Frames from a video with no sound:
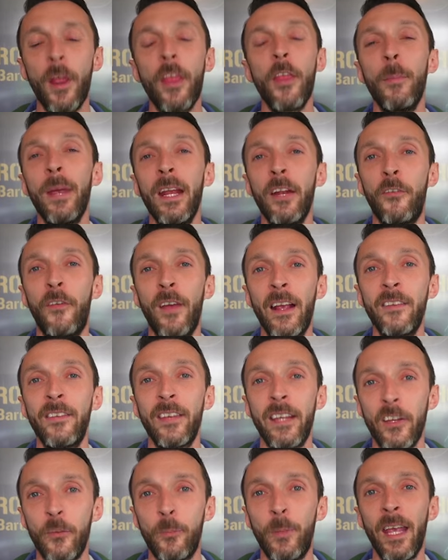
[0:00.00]
one of the main things
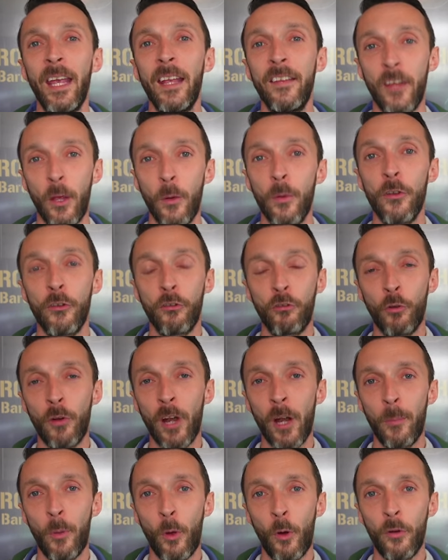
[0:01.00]
that gets paid out of the
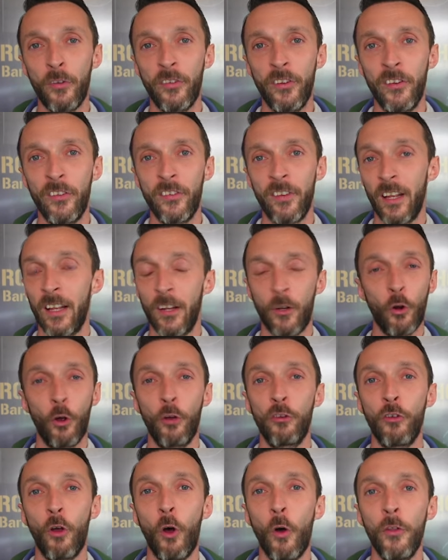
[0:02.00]
Sorare boxes
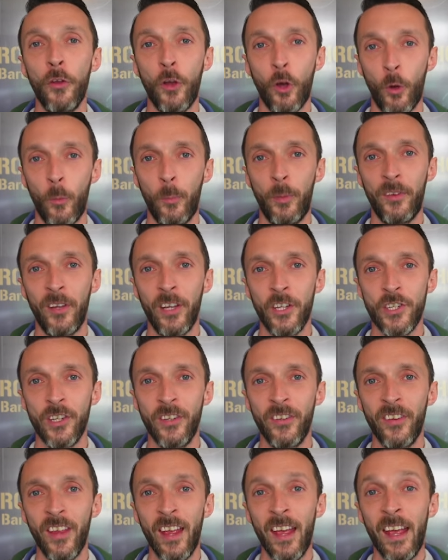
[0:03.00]
across all the
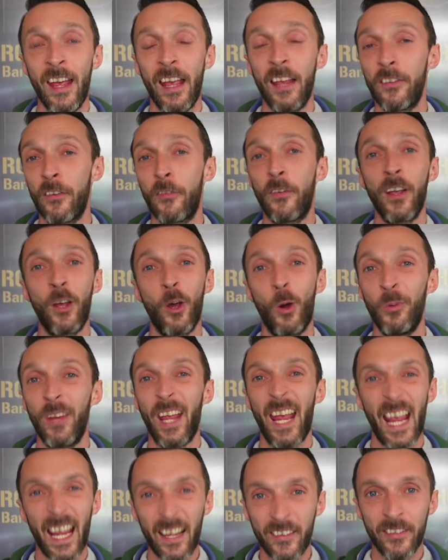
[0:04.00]
competitions is a thing called
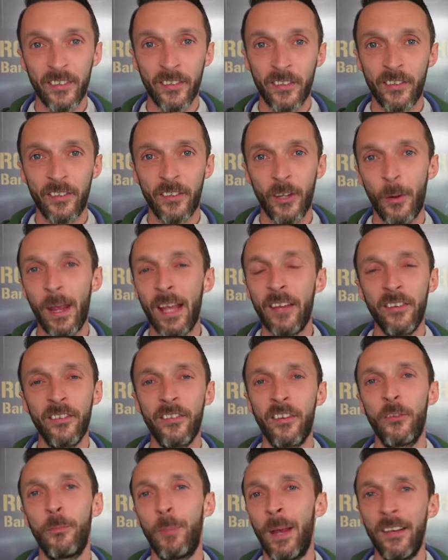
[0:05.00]
Essence. Now,
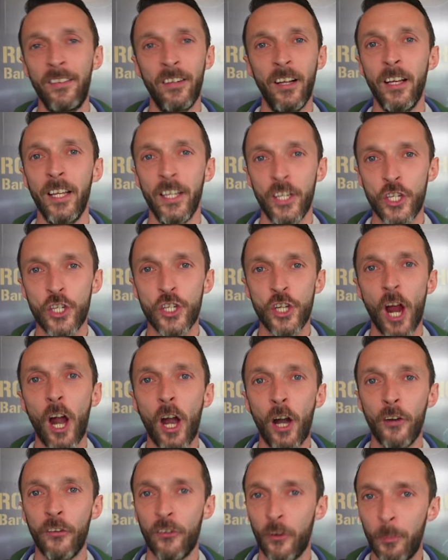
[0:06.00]
Essence is basically like
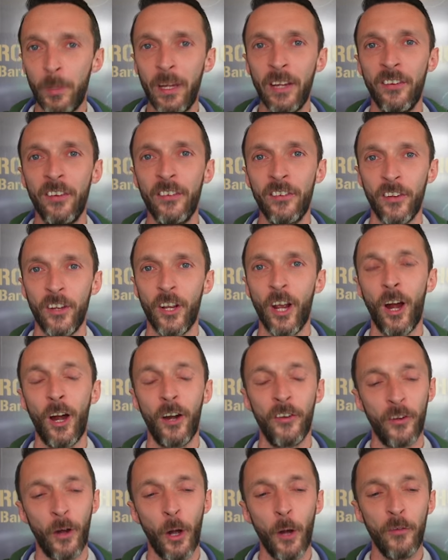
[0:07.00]
shards or pieces of
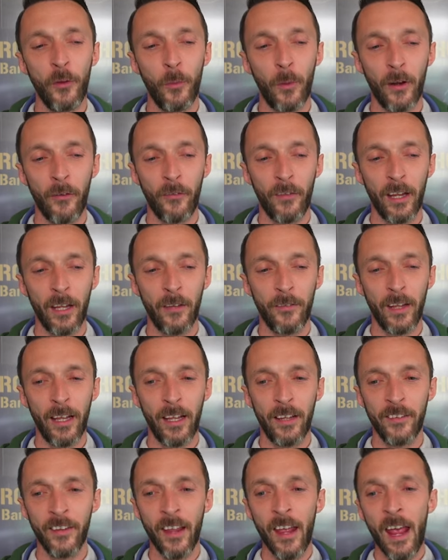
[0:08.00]
cards, or however you want to think of it
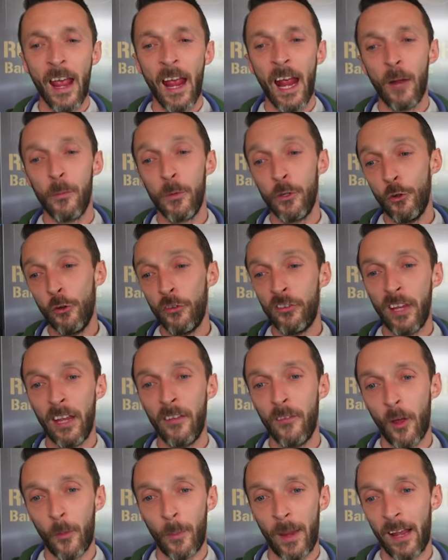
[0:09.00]
as. And when you
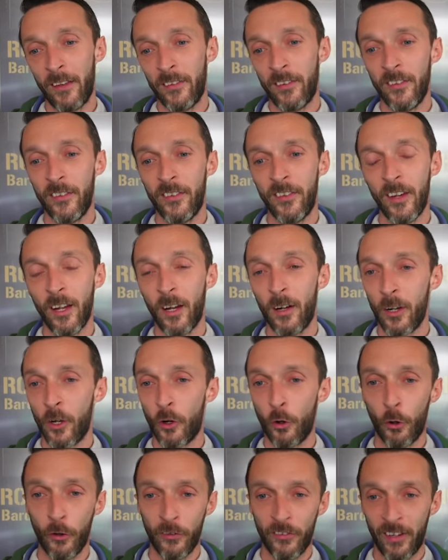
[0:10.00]
save up Essence here
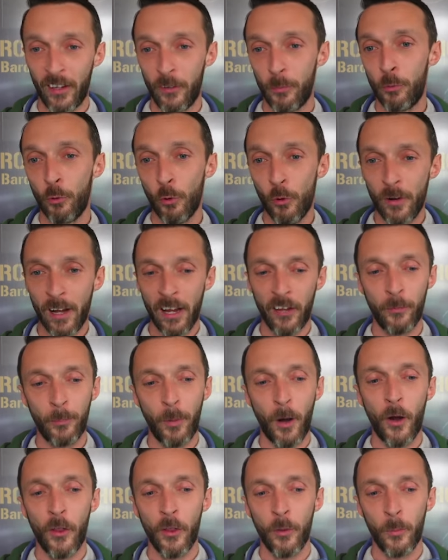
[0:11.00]
across this progress
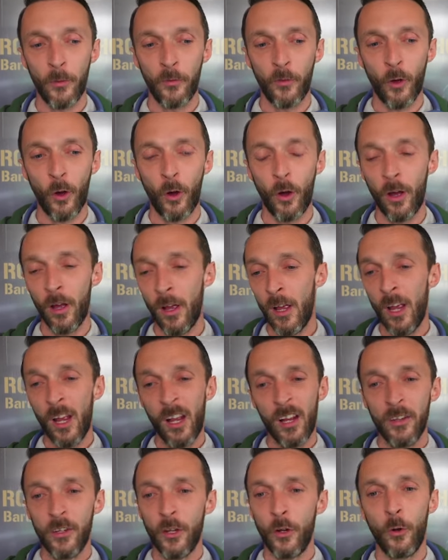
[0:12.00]
bar that we've got,
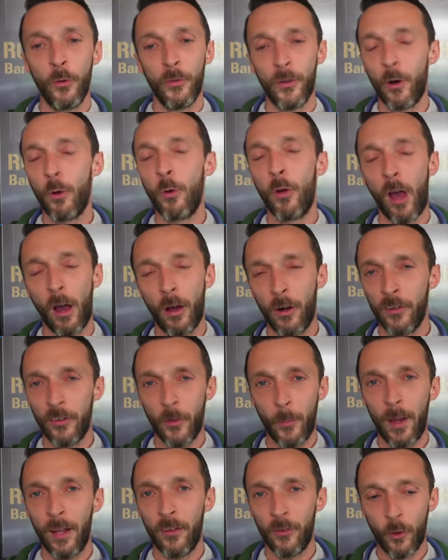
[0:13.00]
you know, they're all coloured
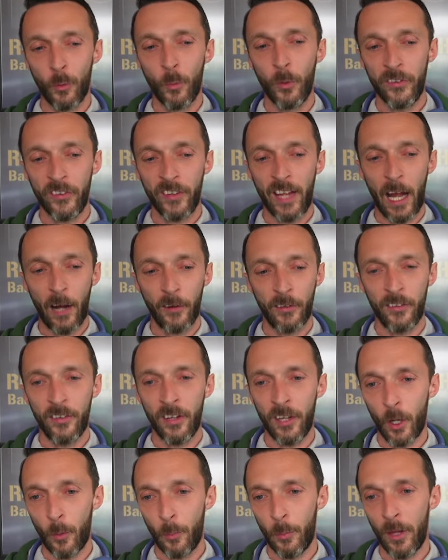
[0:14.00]
depending on what
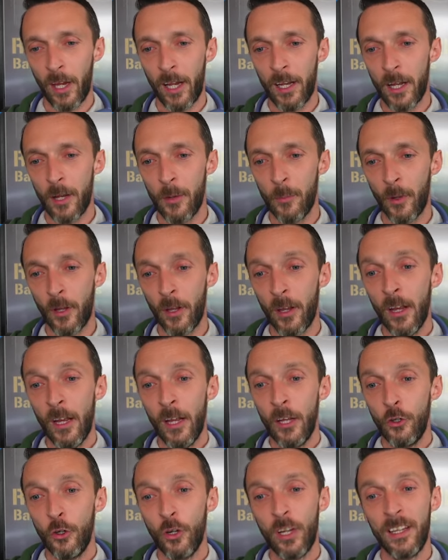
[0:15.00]
scarcity you're playing in, but
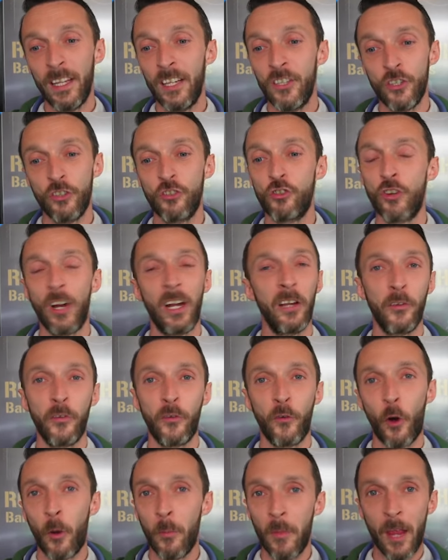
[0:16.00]
you can then just
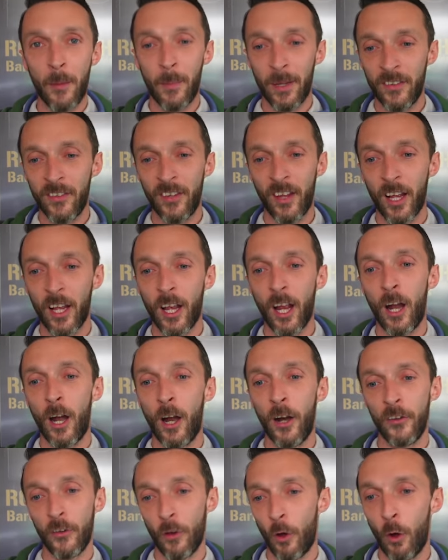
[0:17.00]
transform them into a
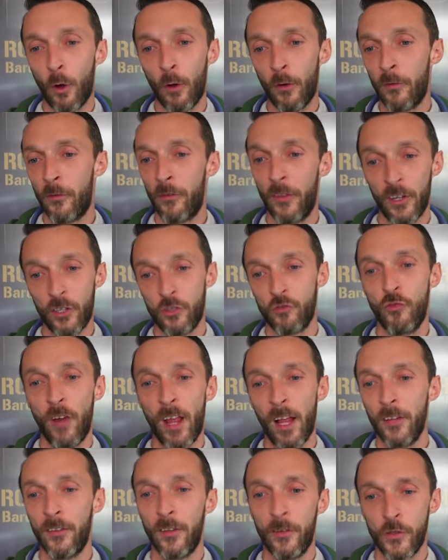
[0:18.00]
card of this
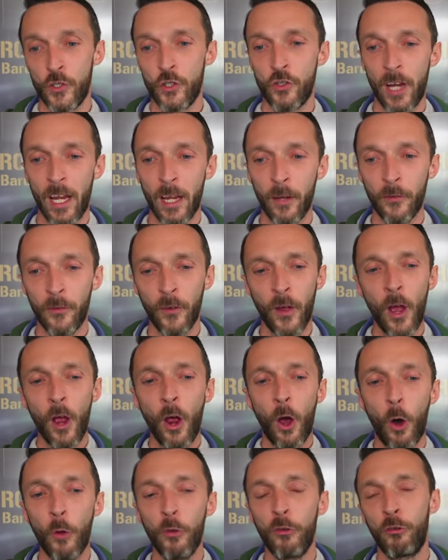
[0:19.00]
relative strength.
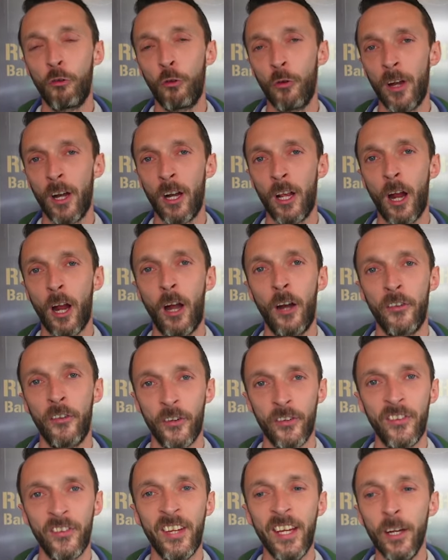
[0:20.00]
All the Sorare cards
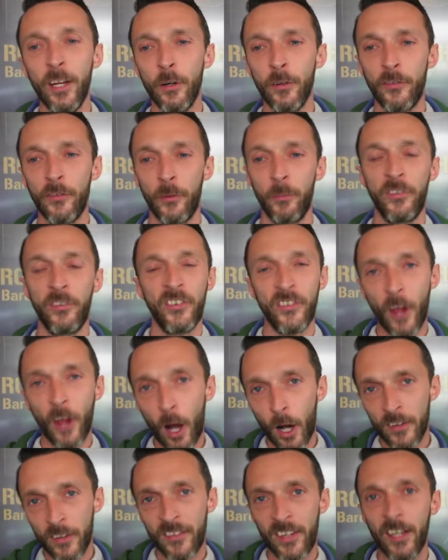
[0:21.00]
are tiered from
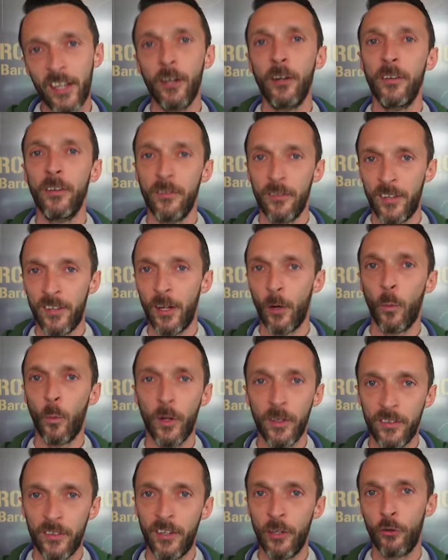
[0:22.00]
star tier, tier
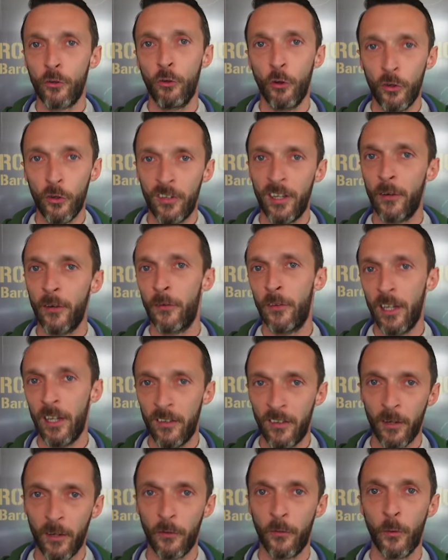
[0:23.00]
1, tier 2, tier 3,
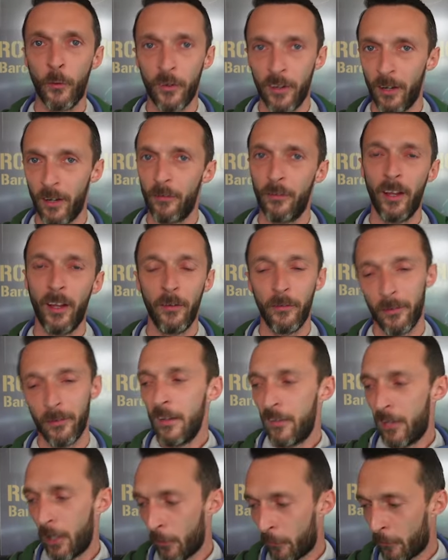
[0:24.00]
tier 4, tier 5.
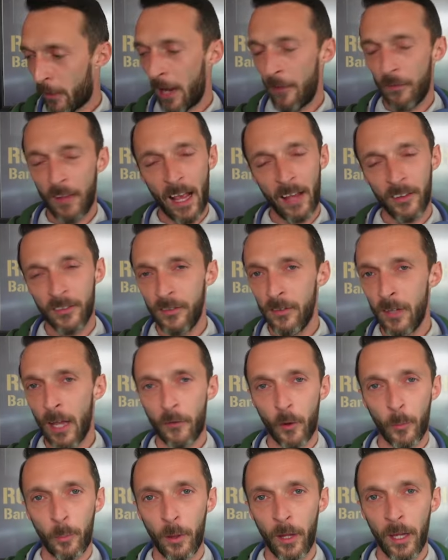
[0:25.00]
Tier 5 guys
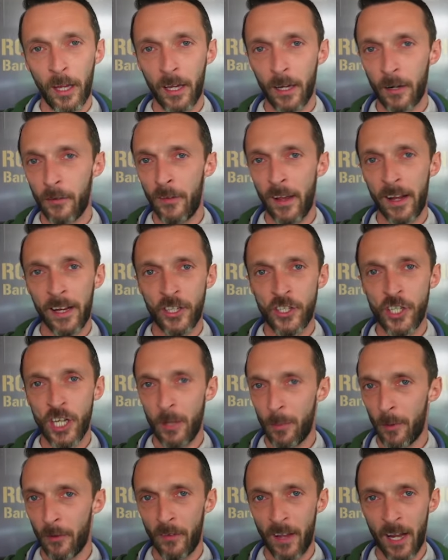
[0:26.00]
never play, are very
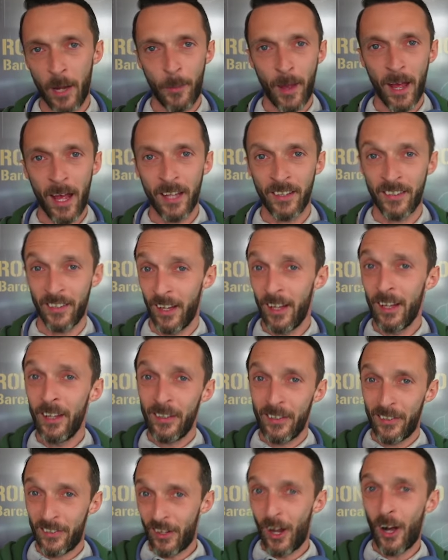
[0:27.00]
cheap, or very bad.
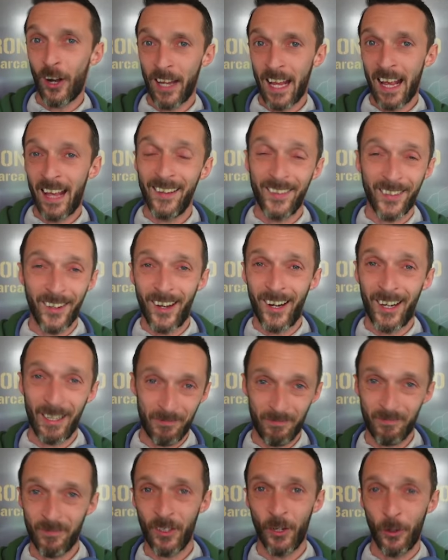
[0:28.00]
Star guys are,
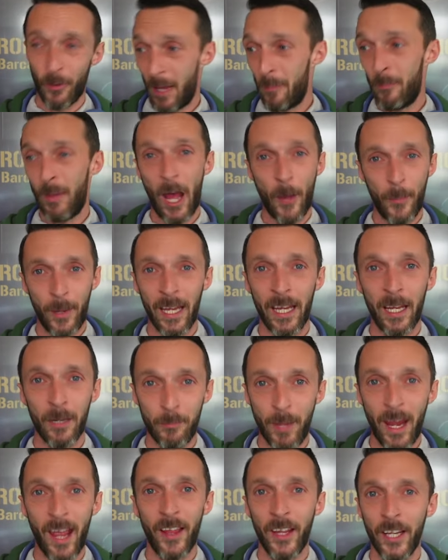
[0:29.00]
you know, Mbappe and
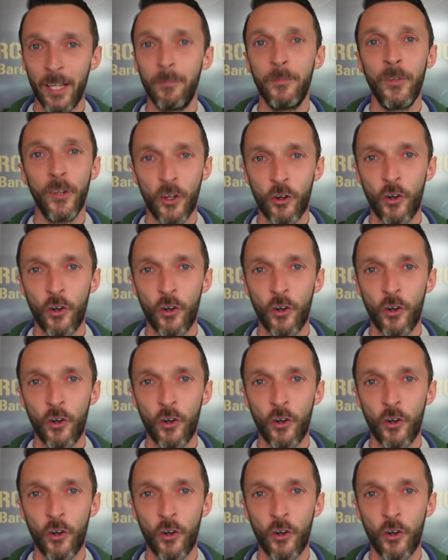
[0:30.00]
Bellingham, the